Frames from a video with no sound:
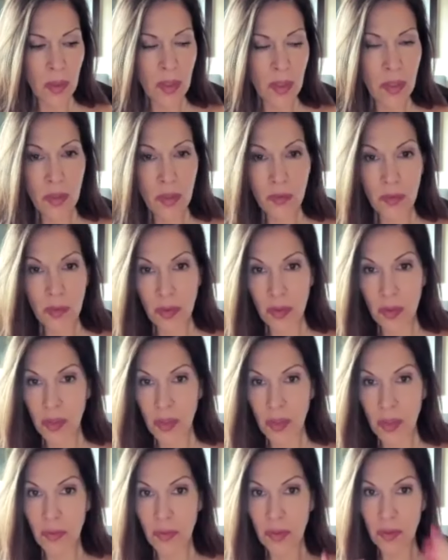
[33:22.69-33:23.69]
and then for those
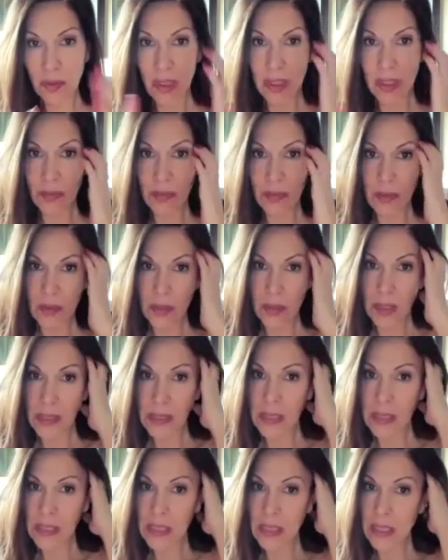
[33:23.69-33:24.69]
of you that were just
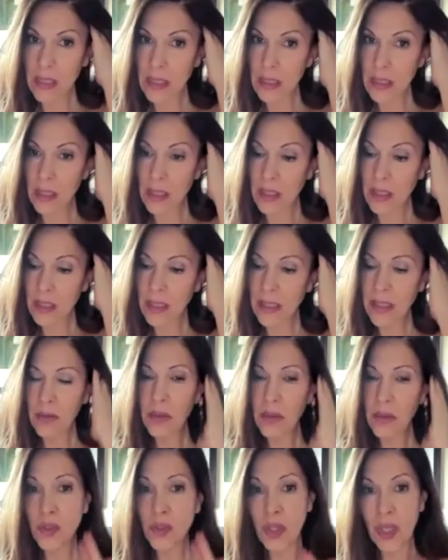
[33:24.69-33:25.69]
listening to the light
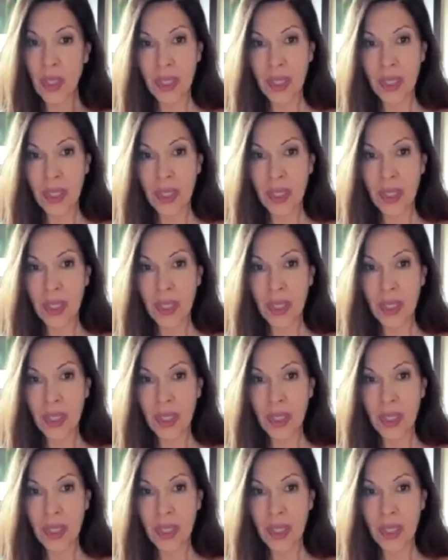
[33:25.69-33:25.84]
language,